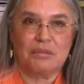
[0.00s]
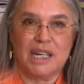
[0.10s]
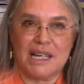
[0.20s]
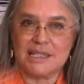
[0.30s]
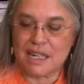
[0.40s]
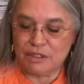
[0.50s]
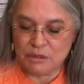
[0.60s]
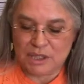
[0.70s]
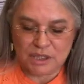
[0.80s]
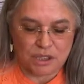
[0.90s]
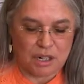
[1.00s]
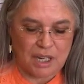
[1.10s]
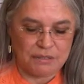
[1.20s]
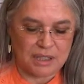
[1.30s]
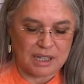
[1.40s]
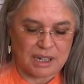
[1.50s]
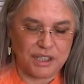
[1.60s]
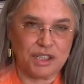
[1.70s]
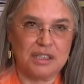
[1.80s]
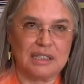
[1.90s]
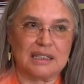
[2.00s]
we ask everyone to drive with caution.